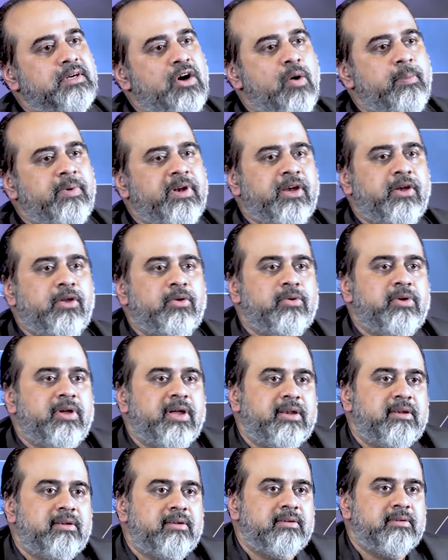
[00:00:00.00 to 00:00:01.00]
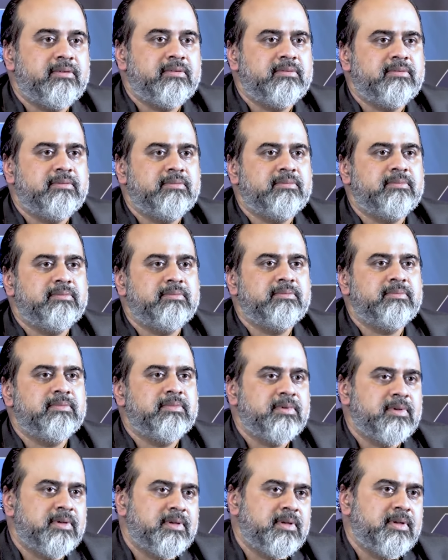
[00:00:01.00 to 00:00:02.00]
How many do you get?
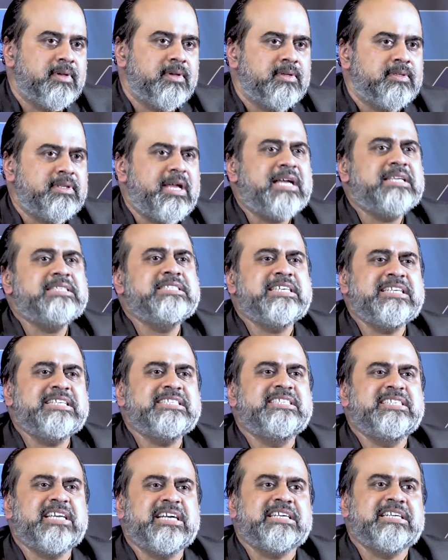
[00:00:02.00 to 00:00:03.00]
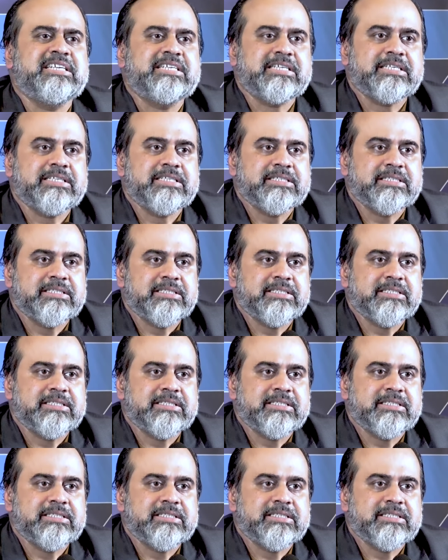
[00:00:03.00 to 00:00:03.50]
The answer is junk,